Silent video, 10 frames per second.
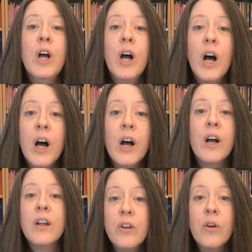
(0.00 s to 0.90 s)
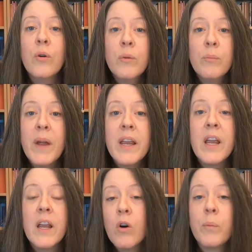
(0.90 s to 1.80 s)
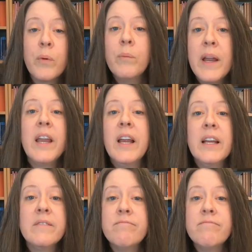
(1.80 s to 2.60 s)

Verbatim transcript: uh, you know, making corpor- making it,